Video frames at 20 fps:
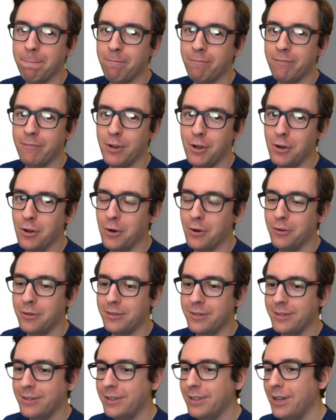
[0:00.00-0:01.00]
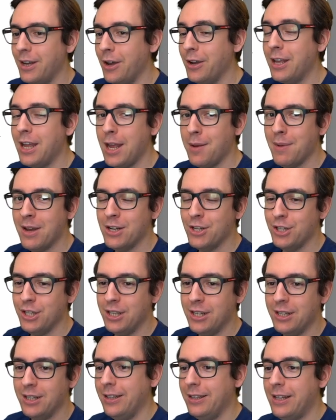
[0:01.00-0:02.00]
a game
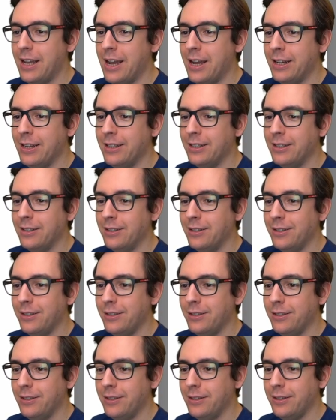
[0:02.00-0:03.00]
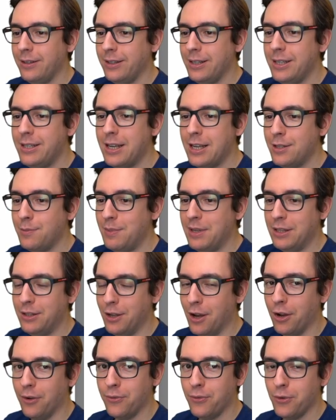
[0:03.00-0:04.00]
engine, then this has been
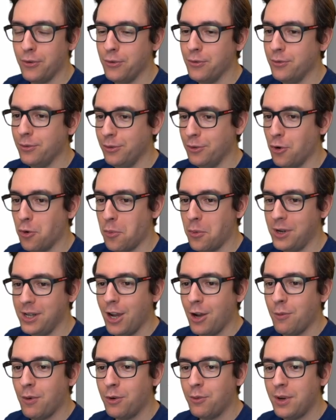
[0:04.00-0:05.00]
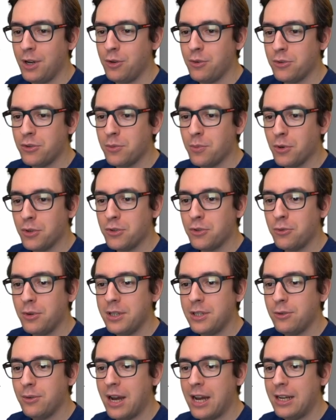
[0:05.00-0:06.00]
done for you normally. One way to support the rule
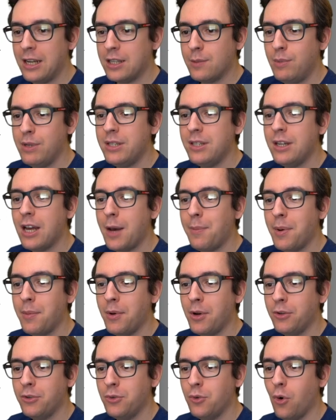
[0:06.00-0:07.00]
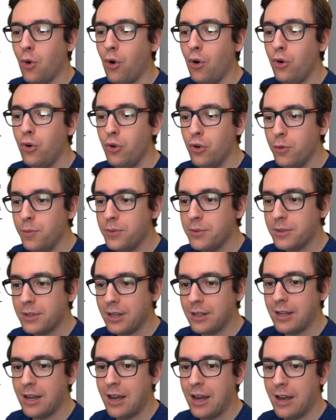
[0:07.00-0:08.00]
is to add explicit upper bound to all loops
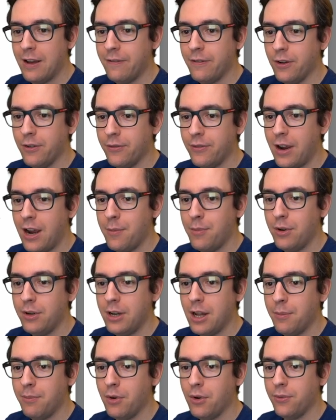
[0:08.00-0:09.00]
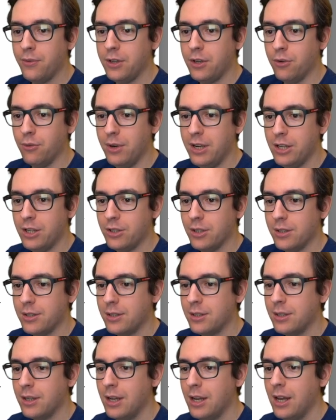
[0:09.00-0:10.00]
that have a variable number of
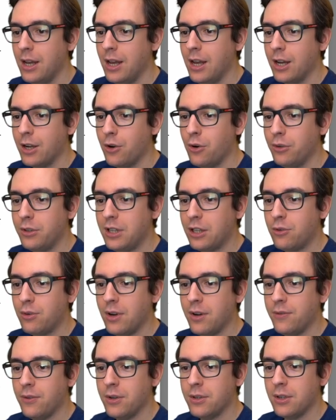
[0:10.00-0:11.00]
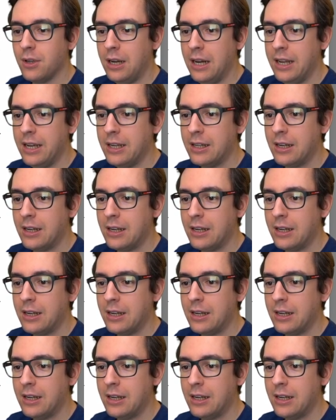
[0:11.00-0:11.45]
iterations, code that traverses a linked